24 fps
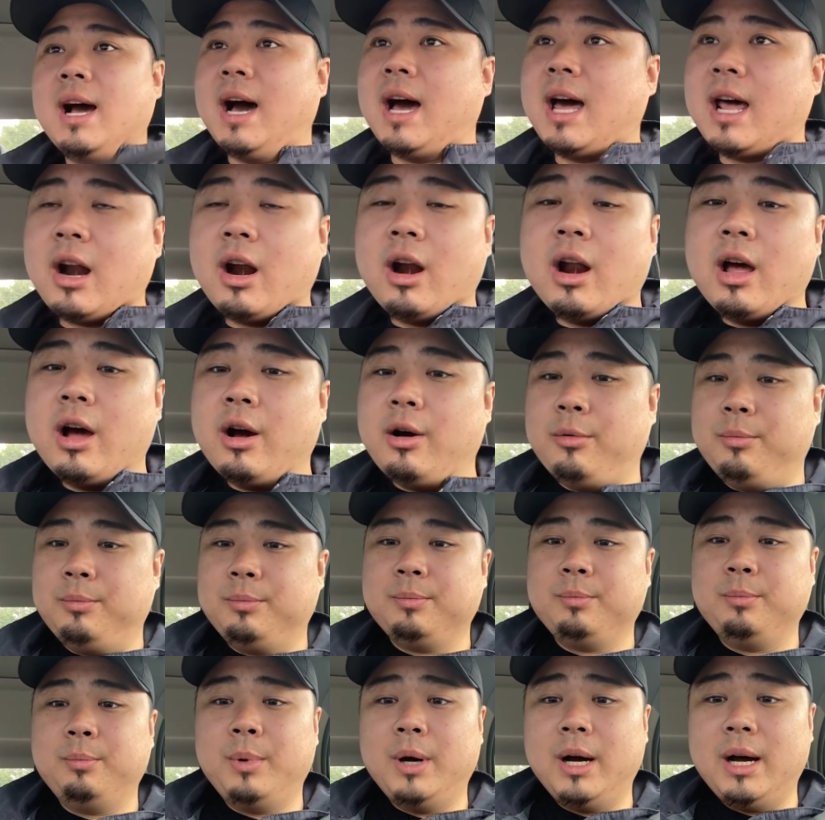I don't know.
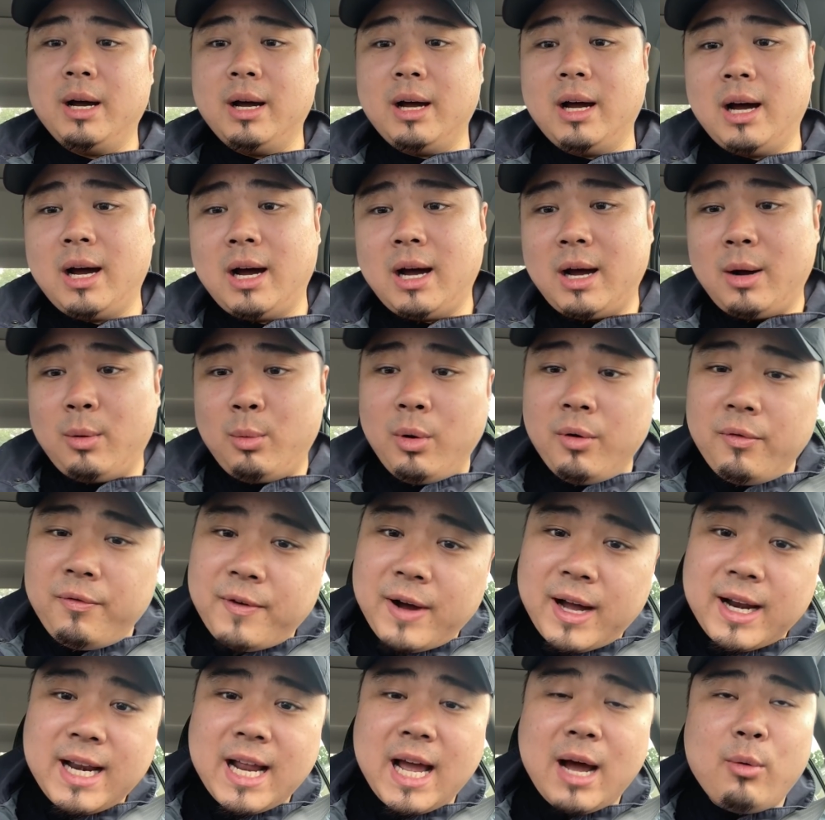But uh, we'll
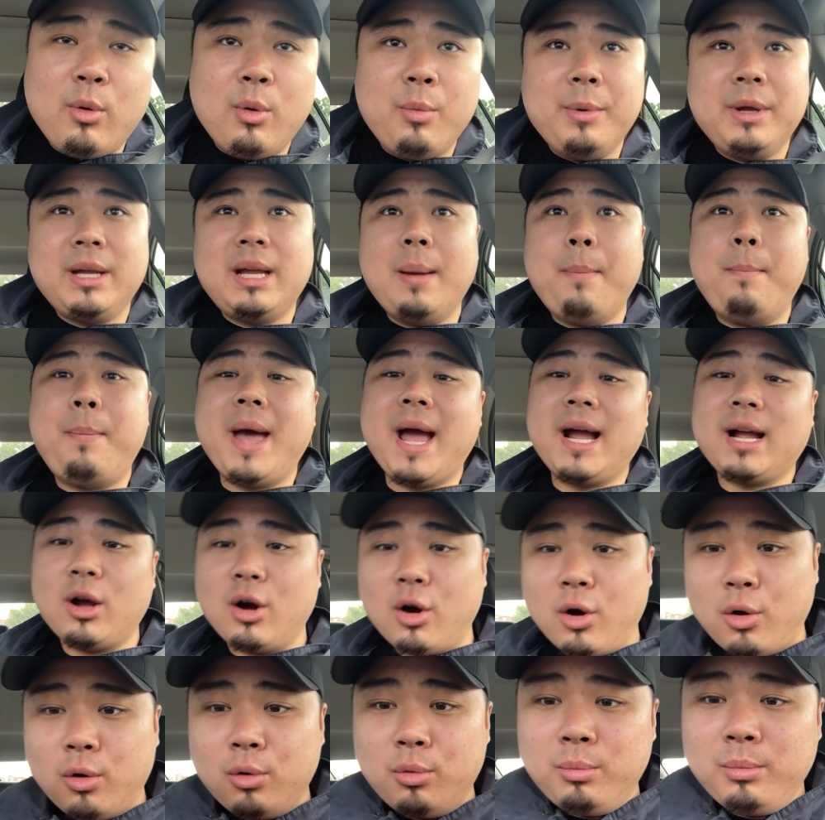find out when we get back
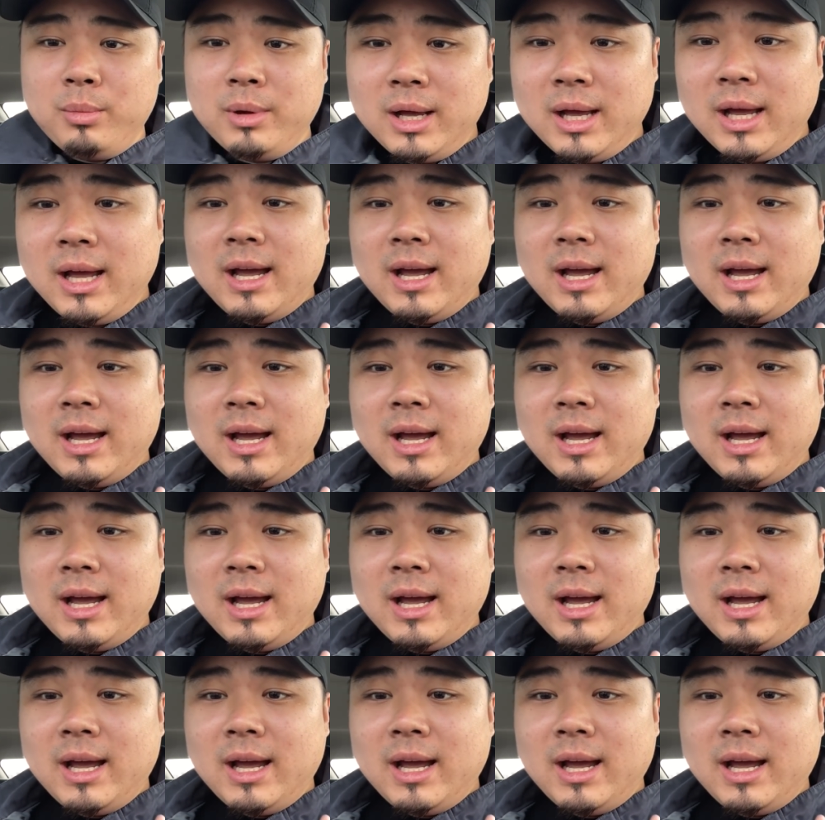home.